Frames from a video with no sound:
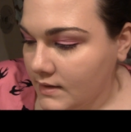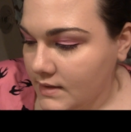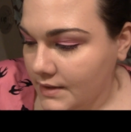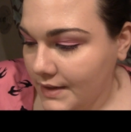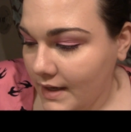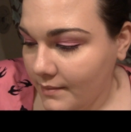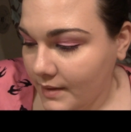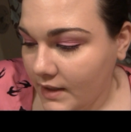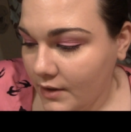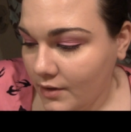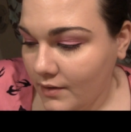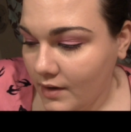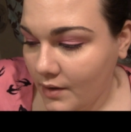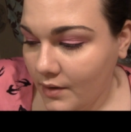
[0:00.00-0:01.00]
So now I'm
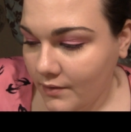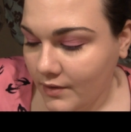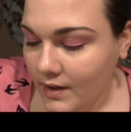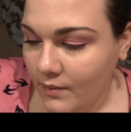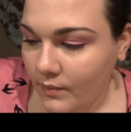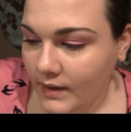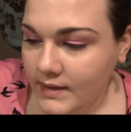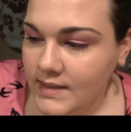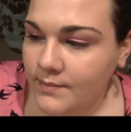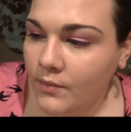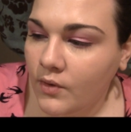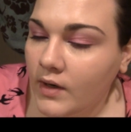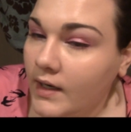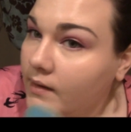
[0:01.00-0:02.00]
gonna go over it once
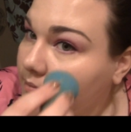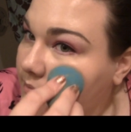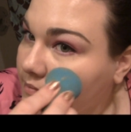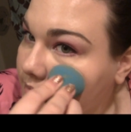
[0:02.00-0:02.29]
more.